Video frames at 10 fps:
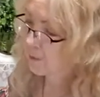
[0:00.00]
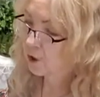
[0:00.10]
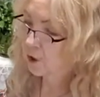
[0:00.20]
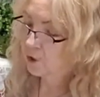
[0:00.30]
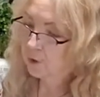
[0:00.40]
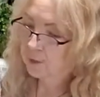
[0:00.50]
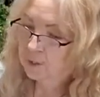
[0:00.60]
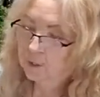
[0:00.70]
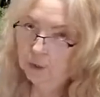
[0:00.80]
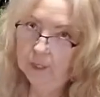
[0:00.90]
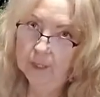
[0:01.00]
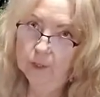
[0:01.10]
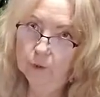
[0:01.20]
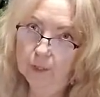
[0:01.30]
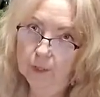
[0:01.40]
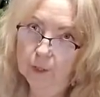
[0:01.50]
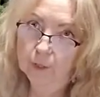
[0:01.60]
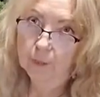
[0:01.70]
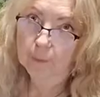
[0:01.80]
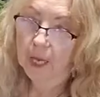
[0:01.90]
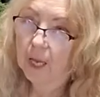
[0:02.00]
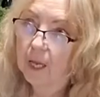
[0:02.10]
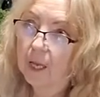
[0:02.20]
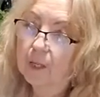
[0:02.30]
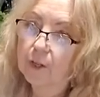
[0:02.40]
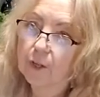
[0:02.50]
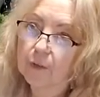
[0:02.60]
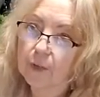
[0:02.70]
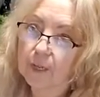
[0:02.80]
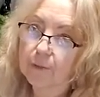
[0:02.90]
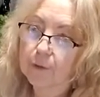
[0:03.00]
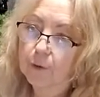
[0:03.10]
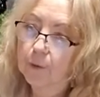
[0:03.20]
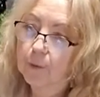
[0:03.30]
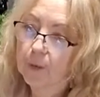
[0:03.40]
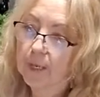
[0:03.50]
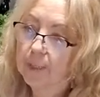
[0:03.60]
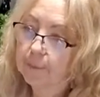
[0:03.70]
The ginger is a circulatory herb. You know, if you